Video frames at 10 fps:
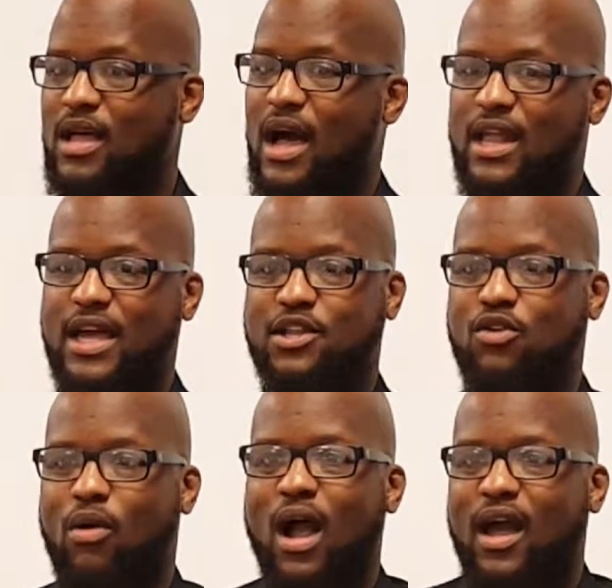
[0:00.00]
I like to
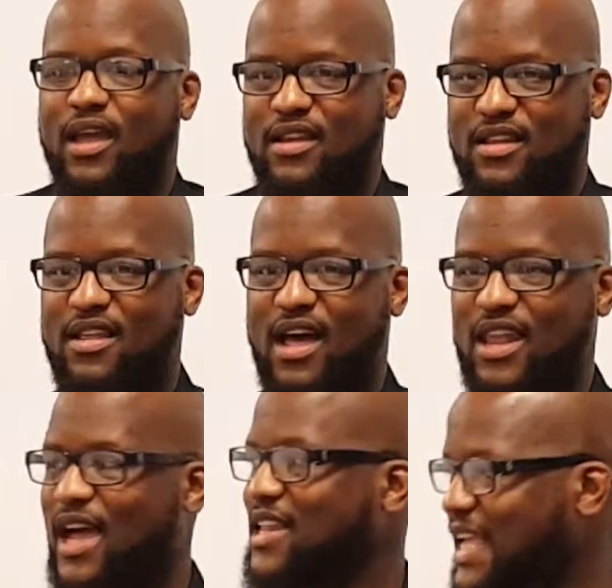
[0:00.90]
grind, I
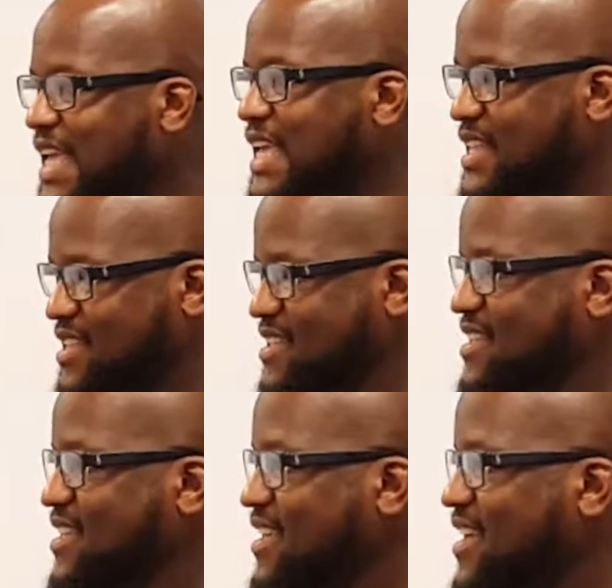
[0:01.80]
like to eat,
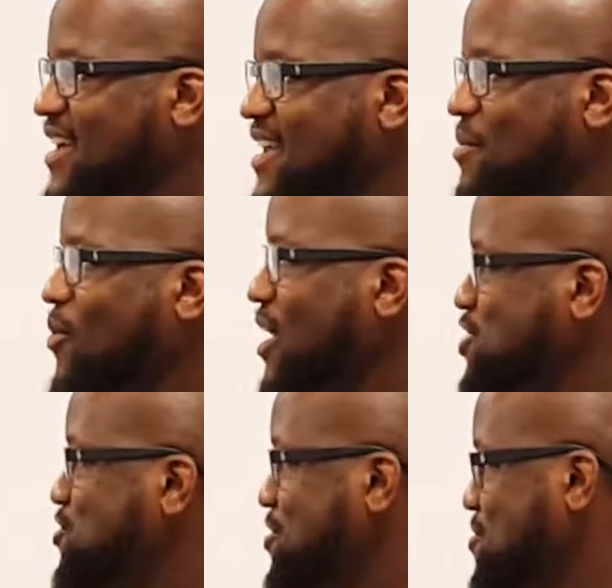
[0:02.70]
and I'm
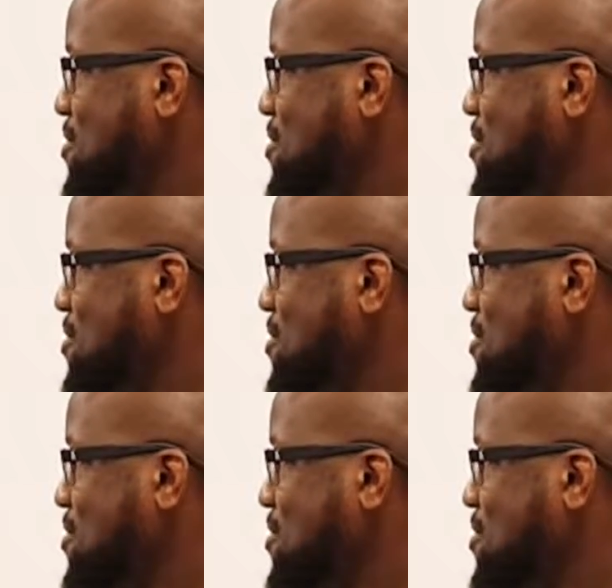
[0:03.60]
quite sure you